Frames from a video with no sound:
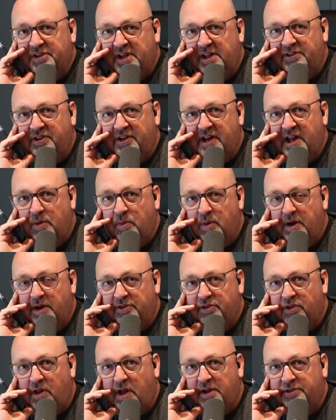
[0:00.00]
Today won
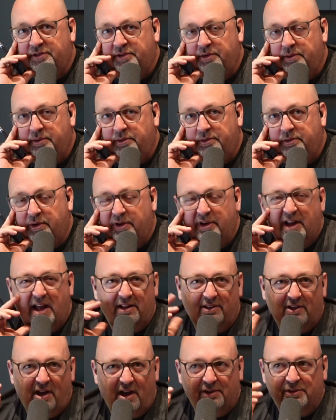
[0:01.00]
its lawsuit, or not
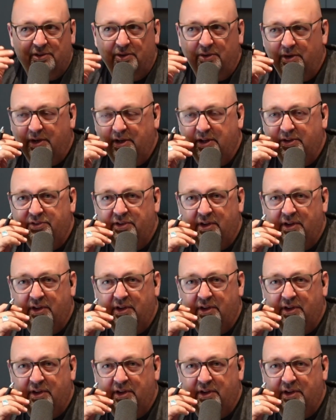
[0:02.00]
lawsuit, I guess,